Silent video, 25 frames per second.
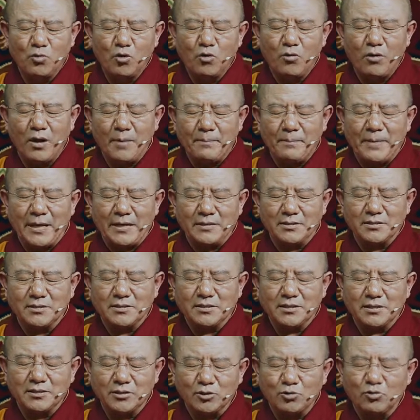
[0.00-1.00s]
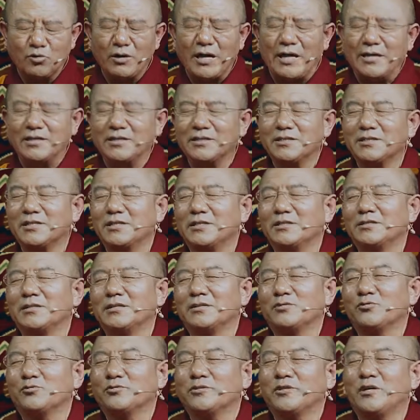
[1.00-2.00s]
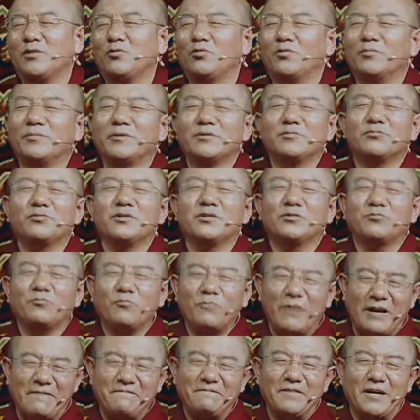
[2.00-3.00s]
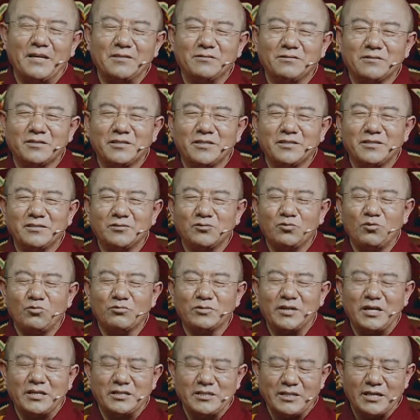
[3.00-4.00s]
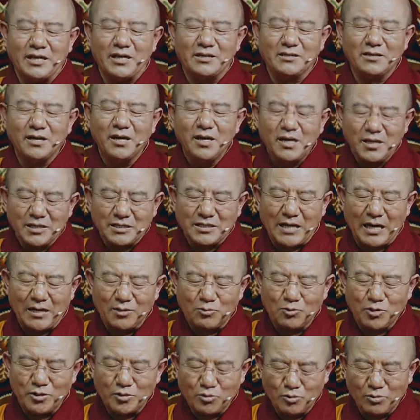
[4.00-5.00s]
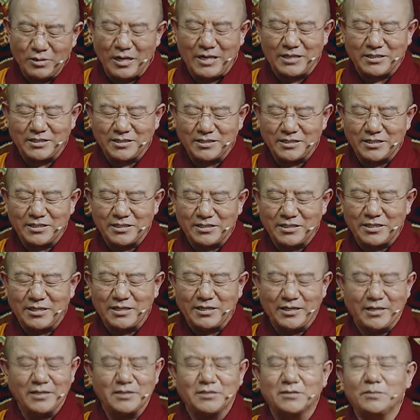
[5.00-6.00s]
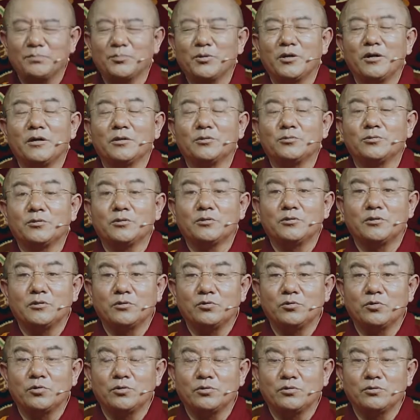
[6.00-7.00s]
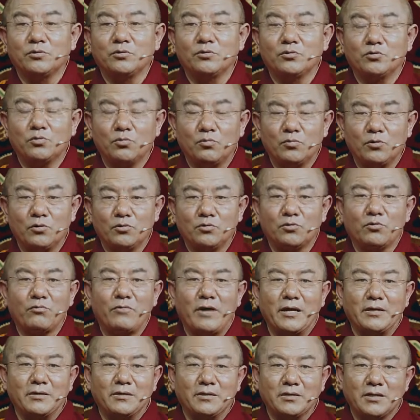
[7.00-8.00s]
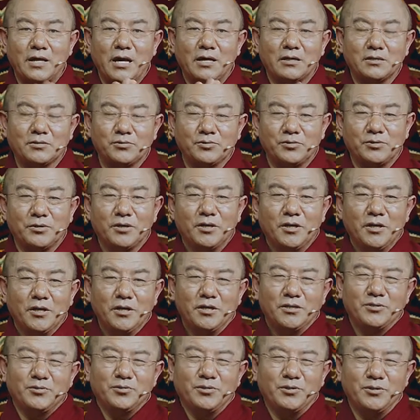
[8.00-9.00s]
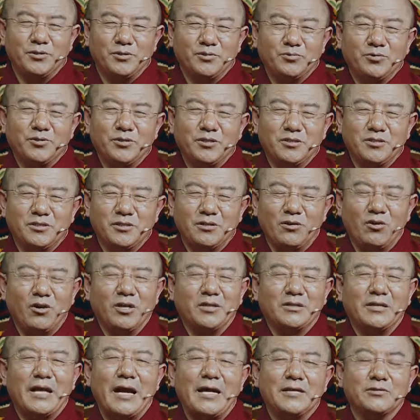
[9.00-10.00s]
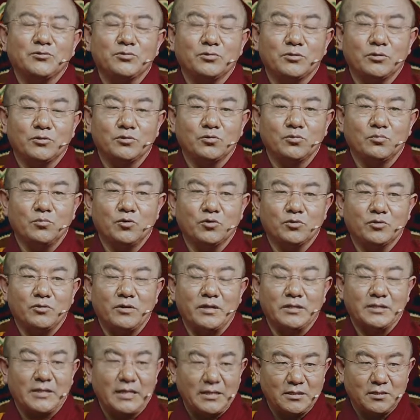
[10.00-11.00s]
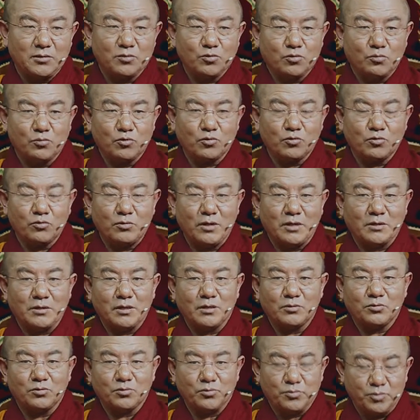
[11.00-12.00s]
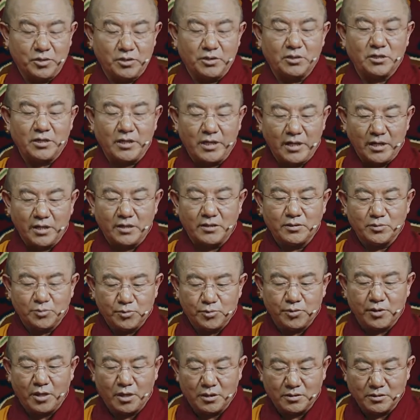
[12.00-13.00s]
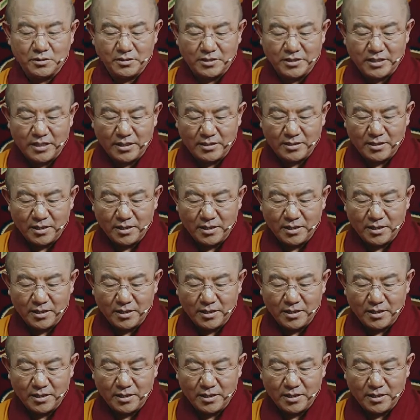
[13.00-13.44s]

all expressions, elaborations, and objects of focus, at first by means of samadhi, that realize all phenomena to be like illusions, rests in equanimity on the Tathagata's illusory body.